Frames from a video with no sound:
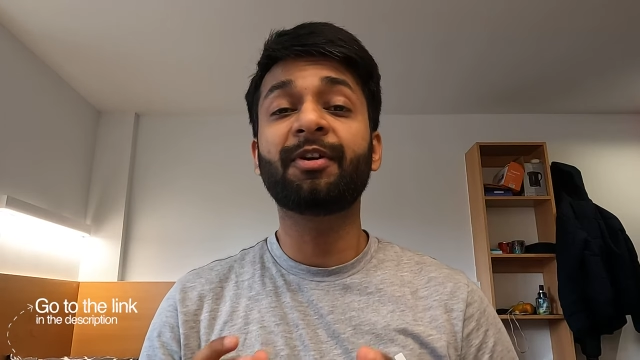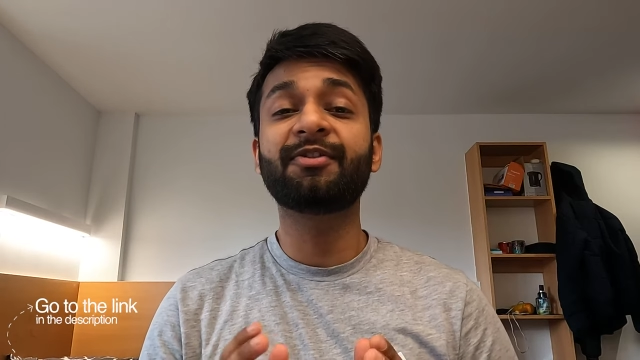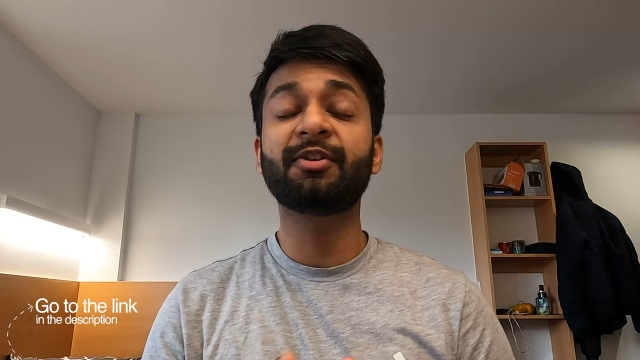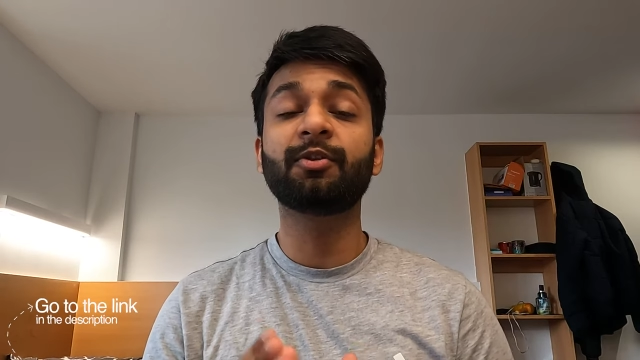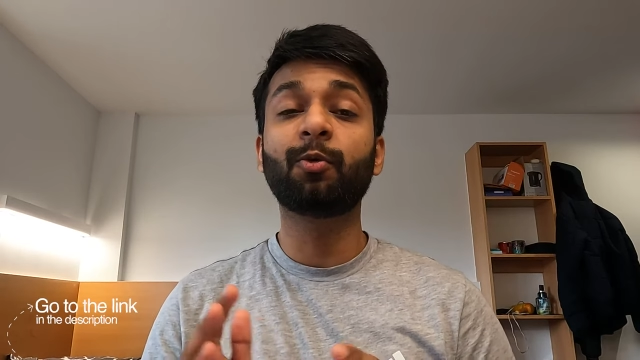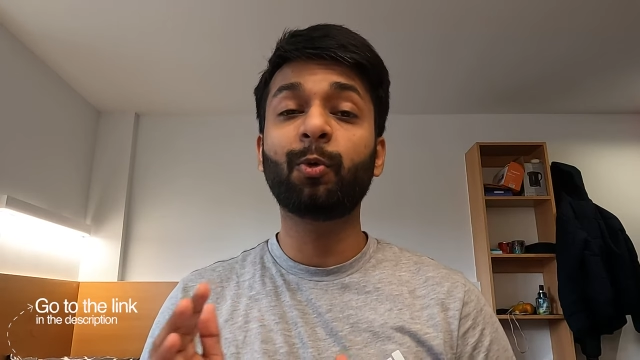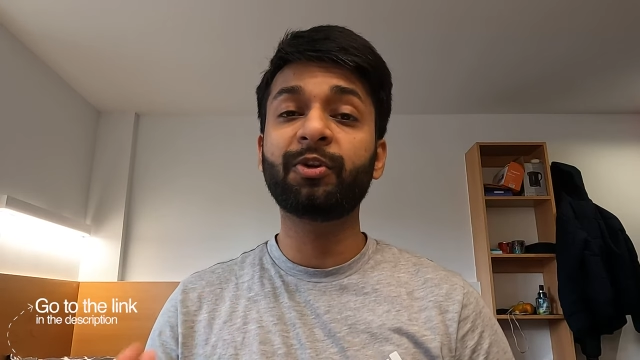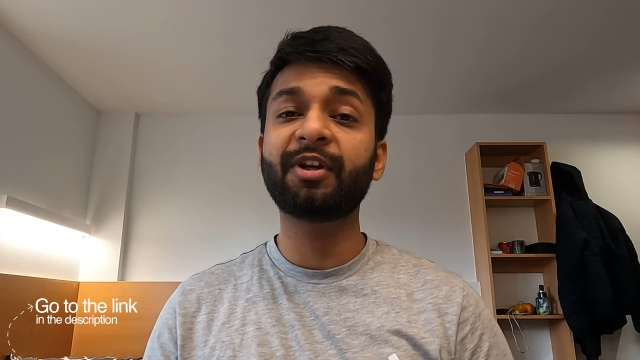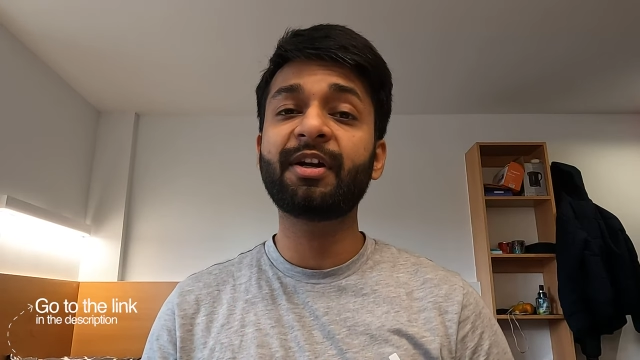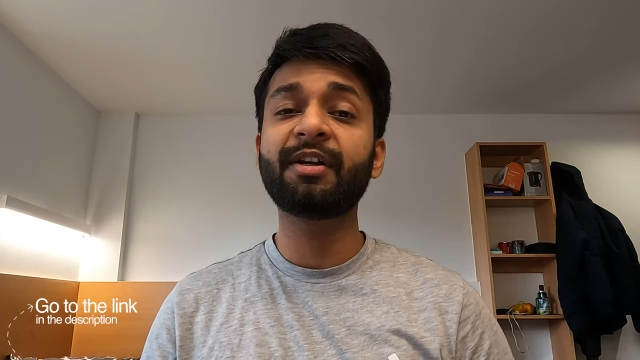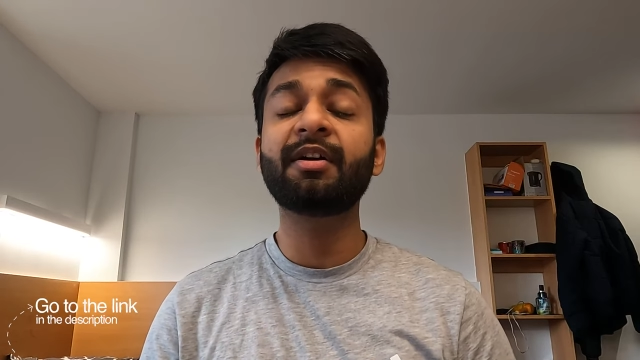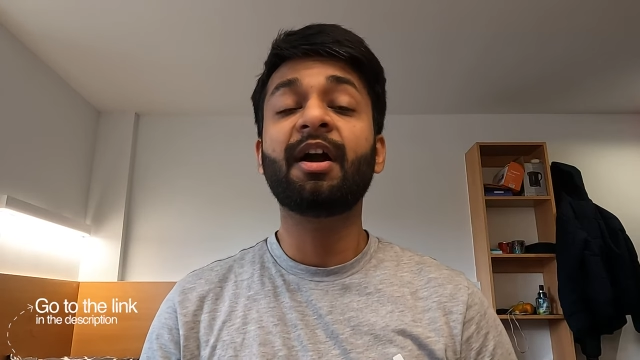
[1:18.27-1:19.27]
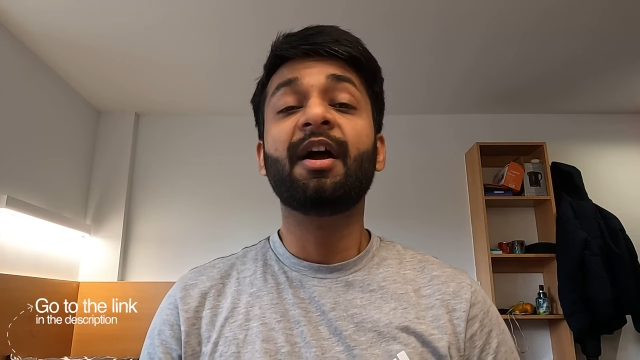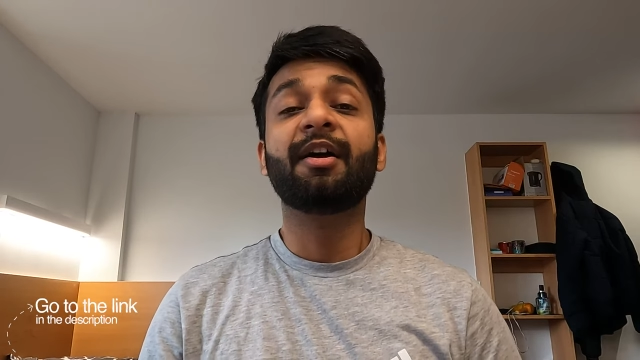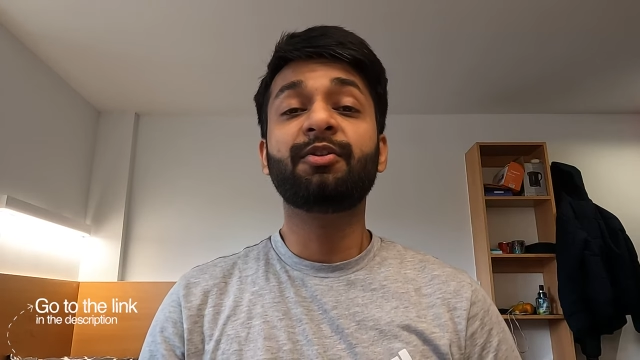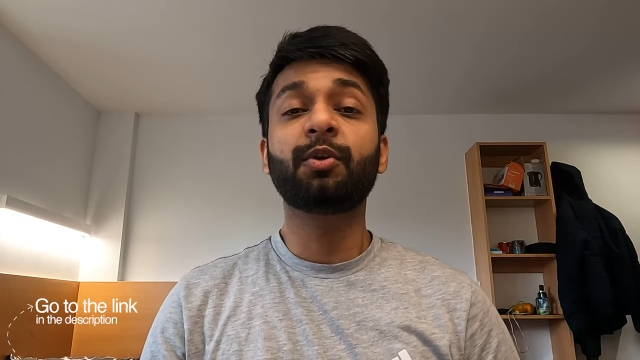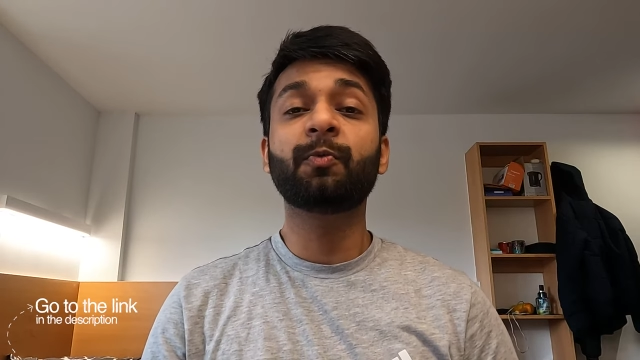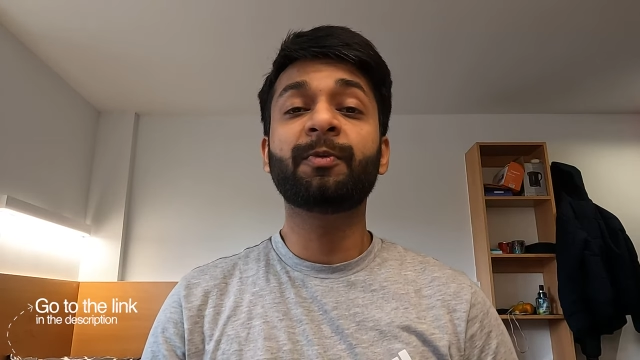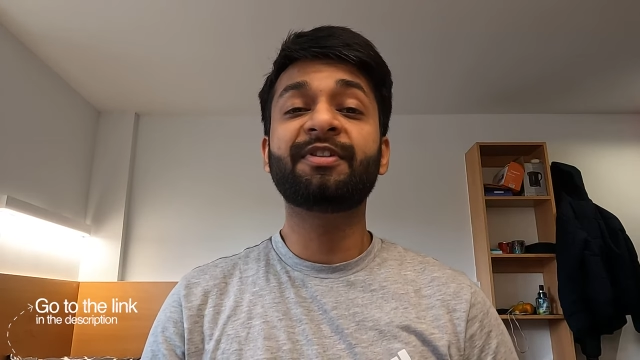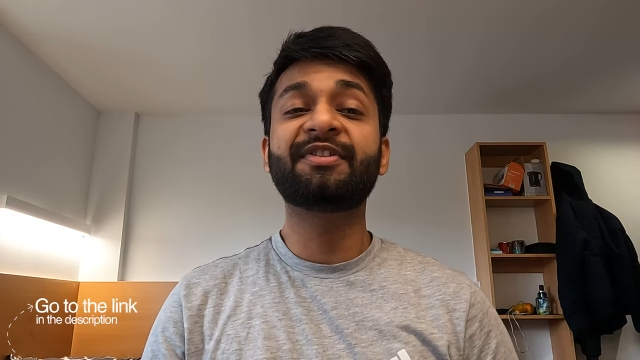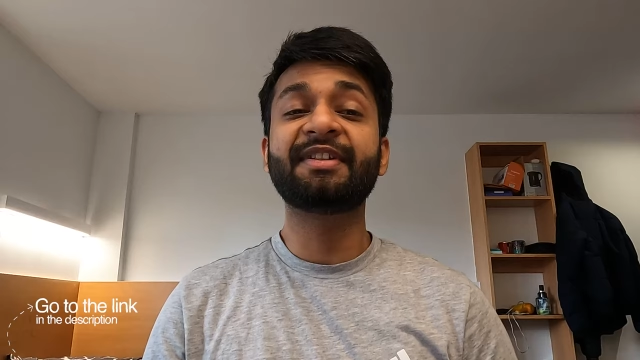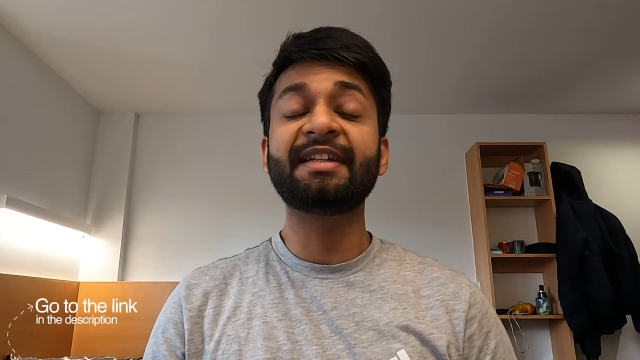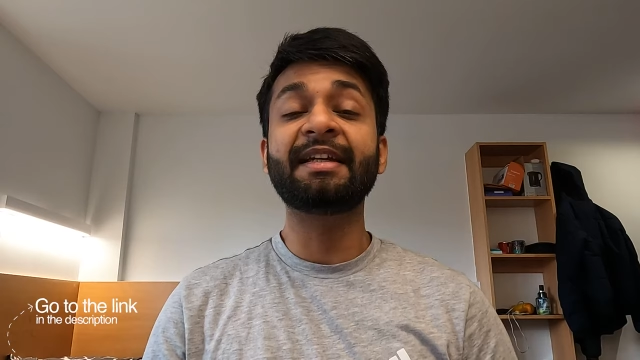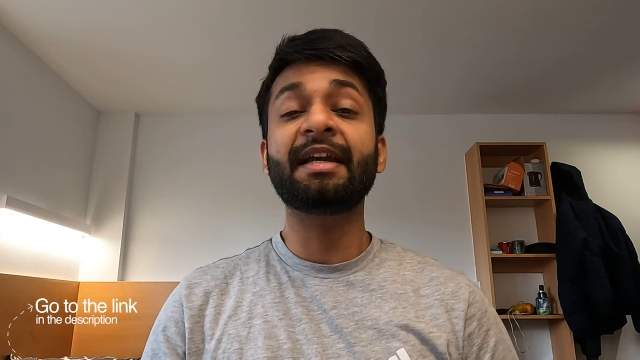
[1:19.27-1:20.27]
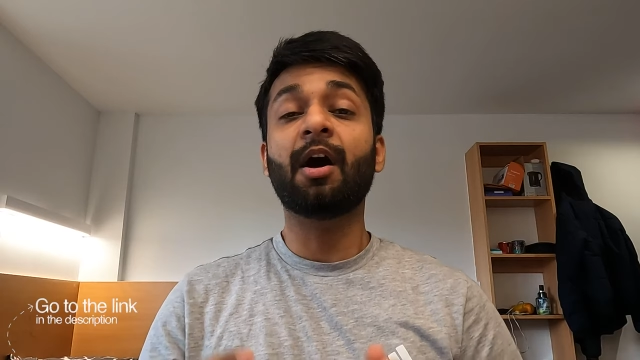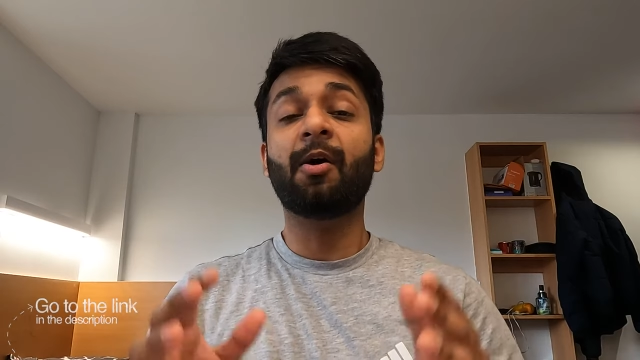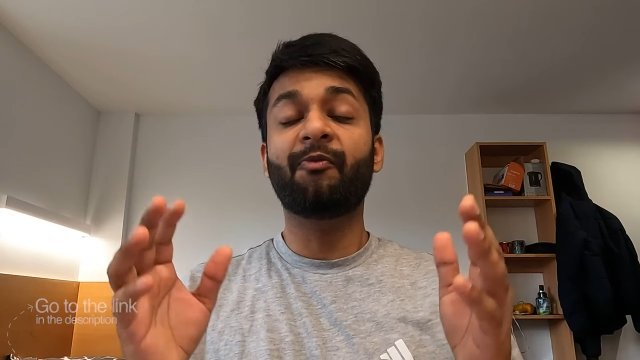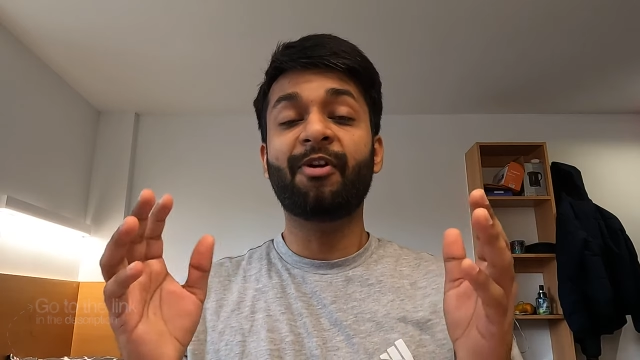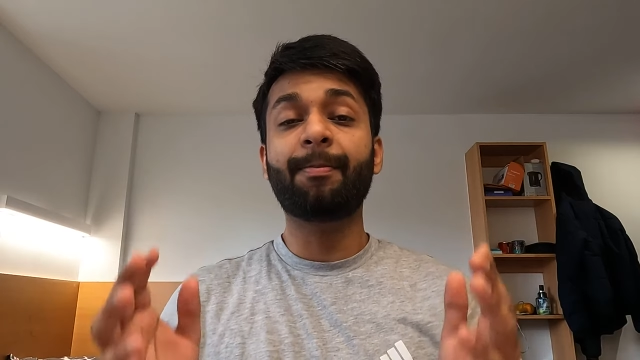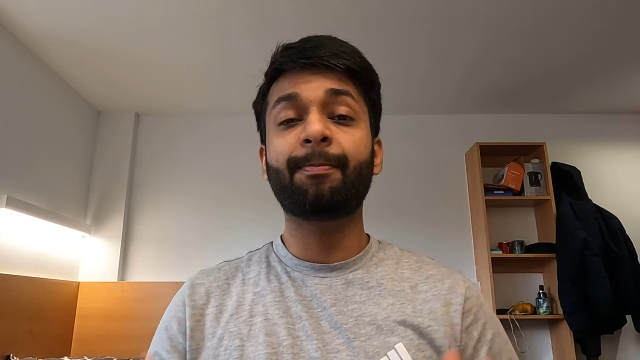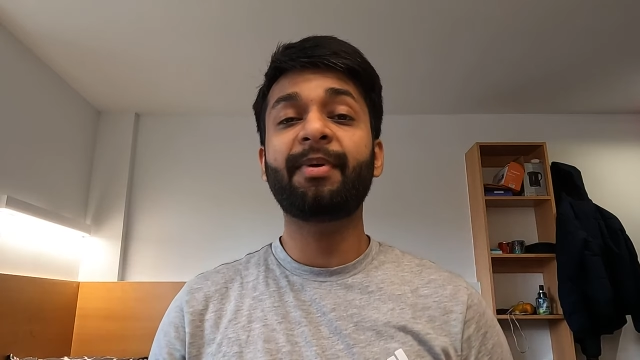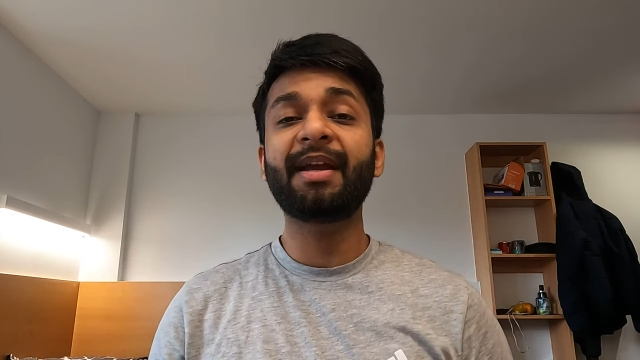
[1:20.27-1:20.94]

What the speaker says: Once you go there, you will see a web